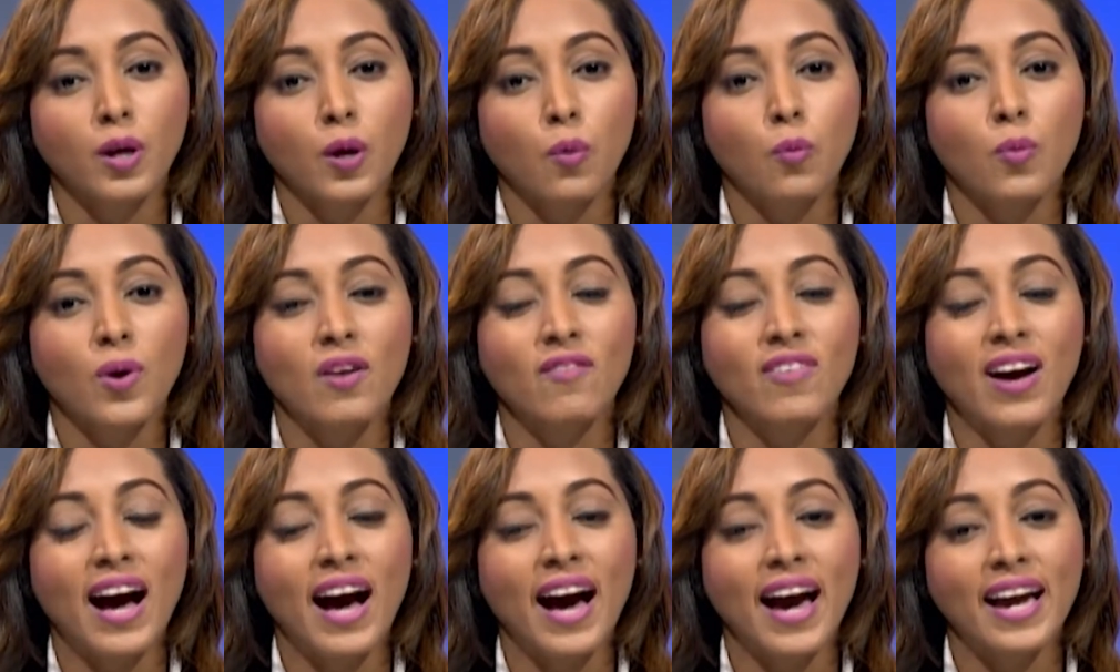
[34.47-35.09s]
We have
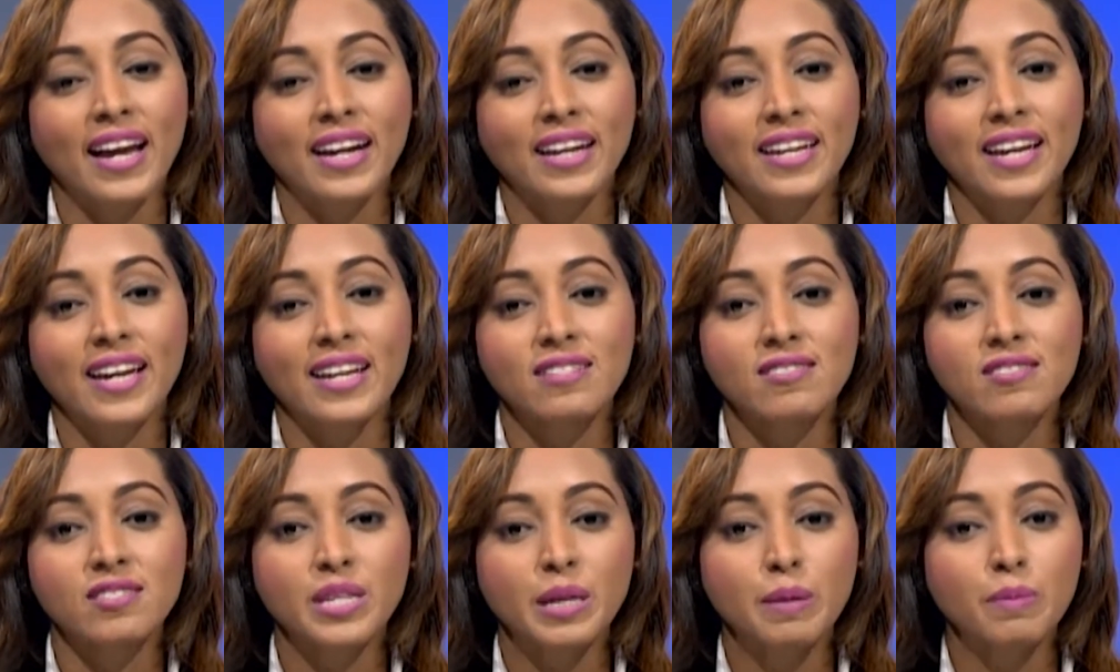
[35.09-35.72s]
a highly
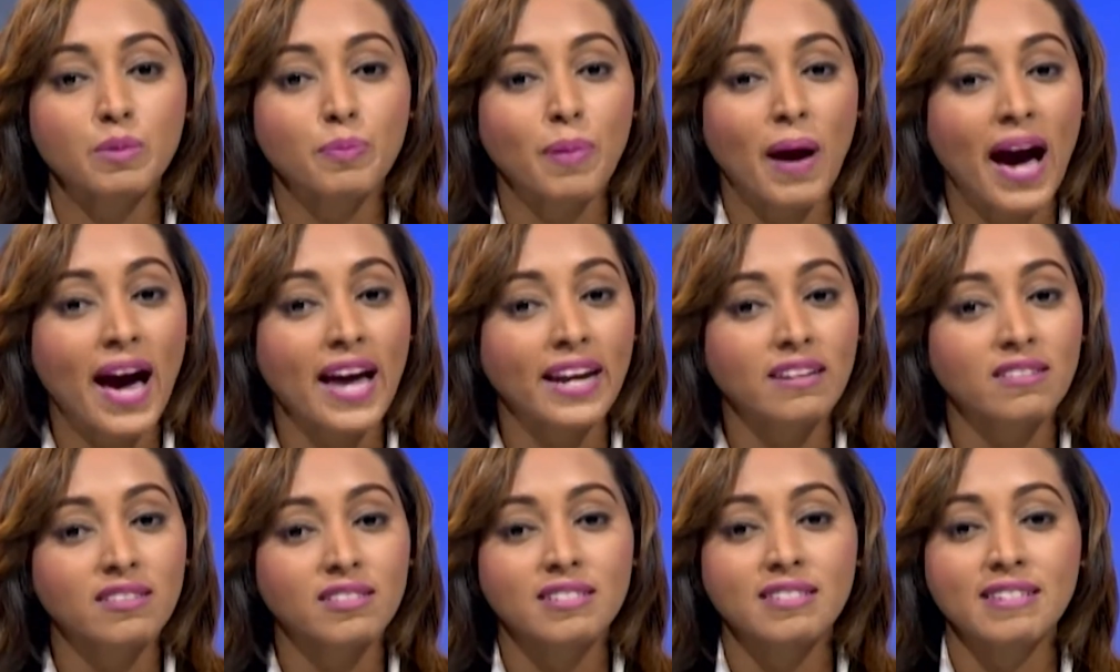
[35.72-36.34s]
esteemed
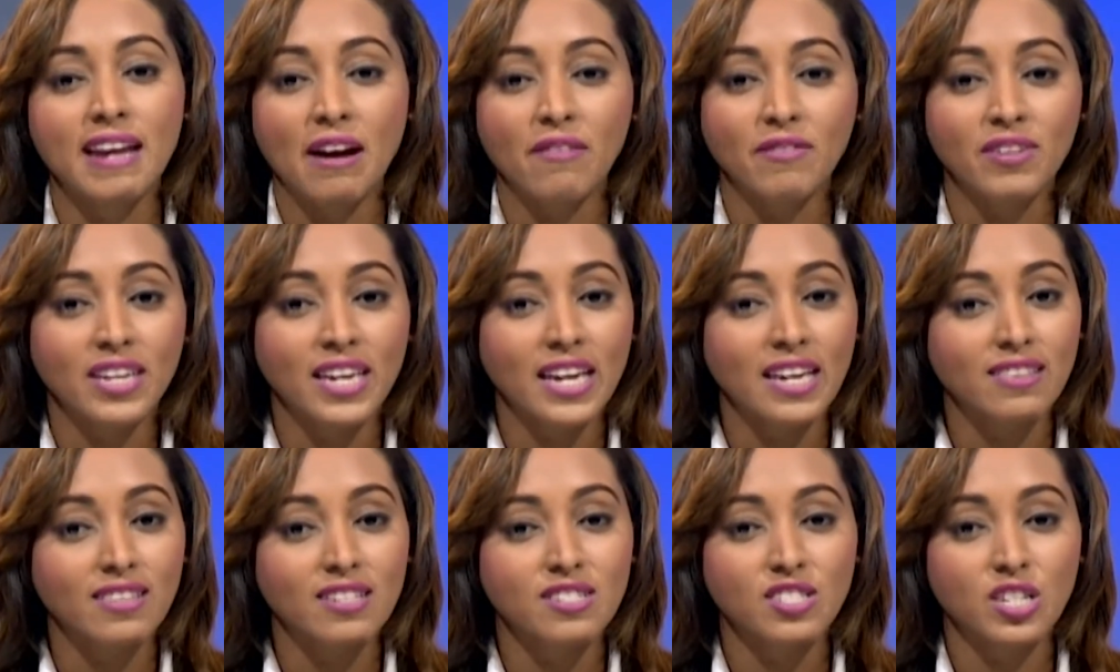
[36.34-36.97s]
panel to
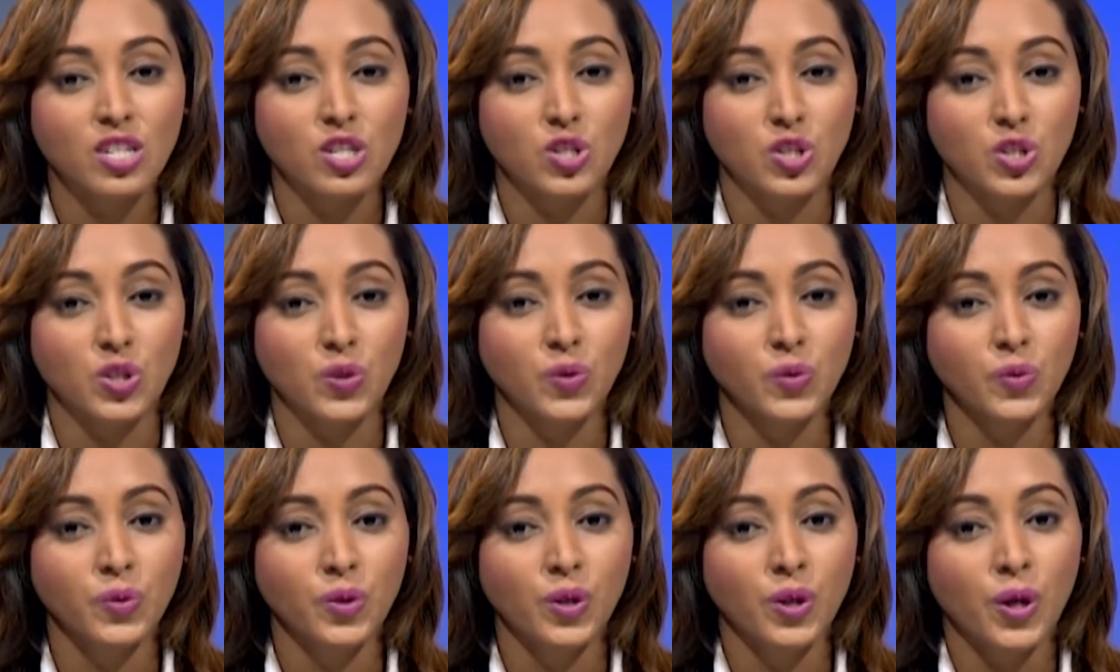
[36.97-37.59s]
navigate this issue.
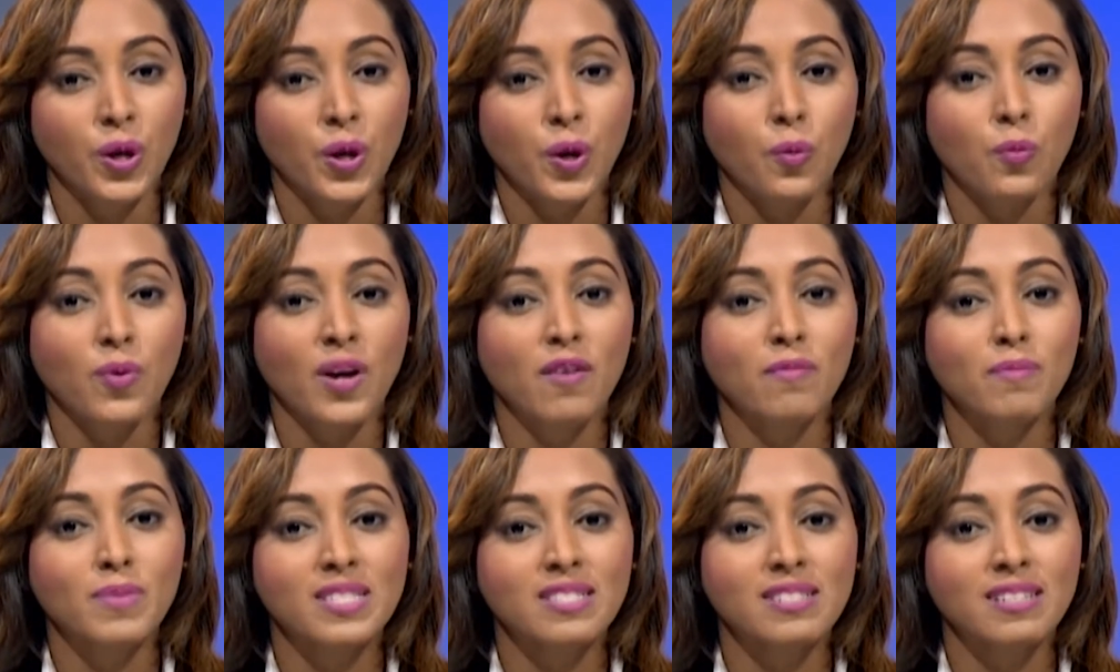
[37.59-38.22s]
We have
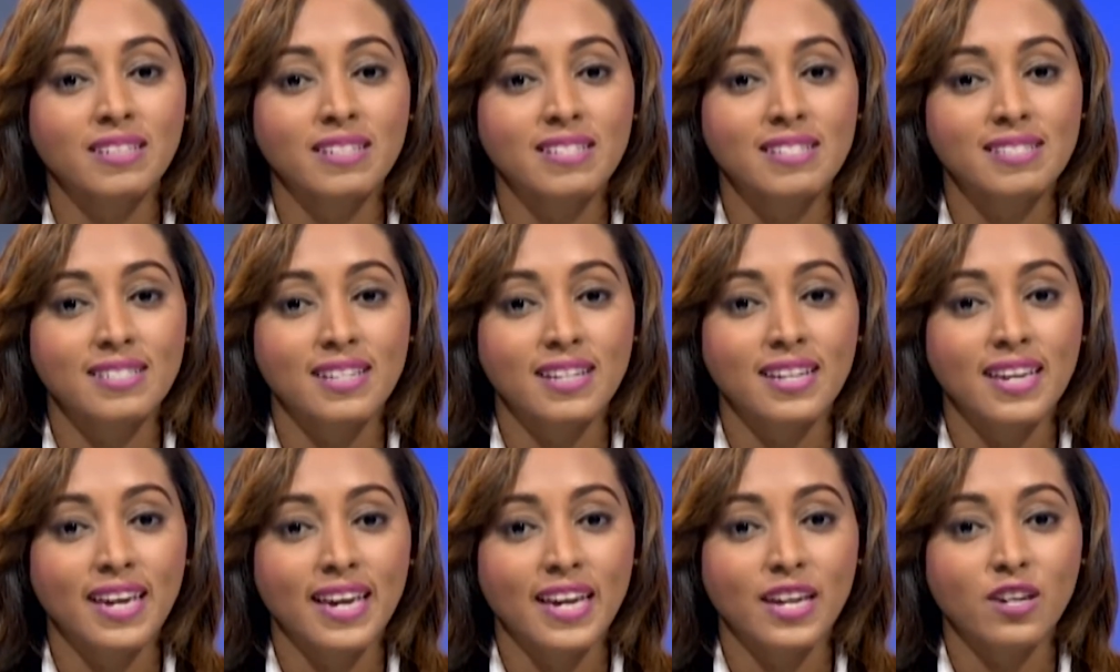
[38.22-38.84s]
Ms.
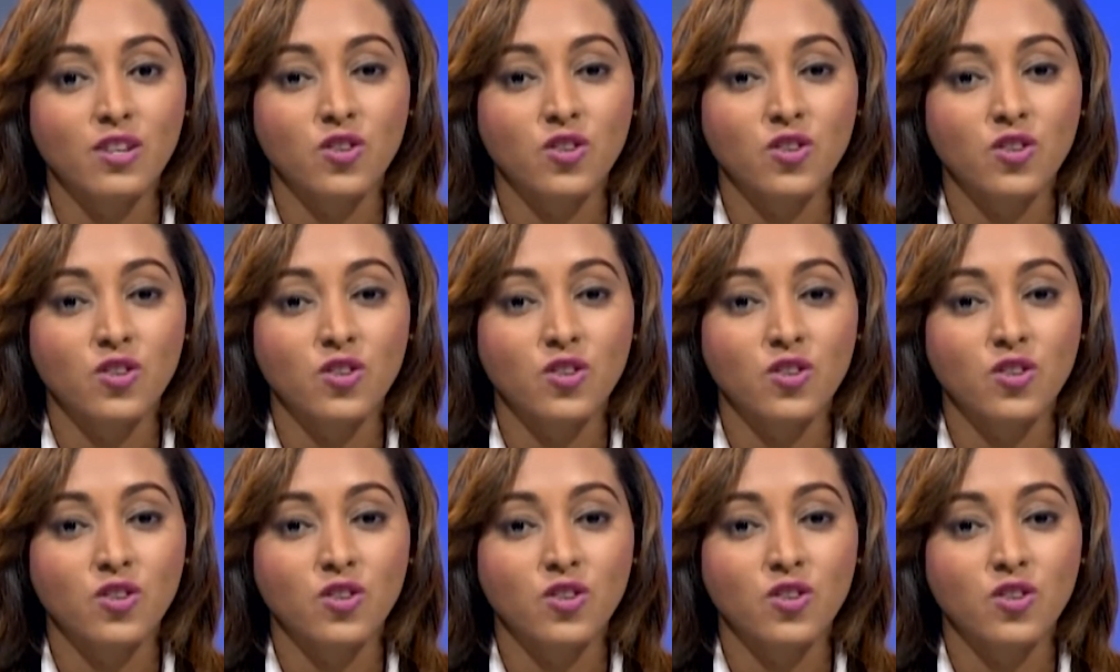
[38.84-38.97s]
Lisa-Gaye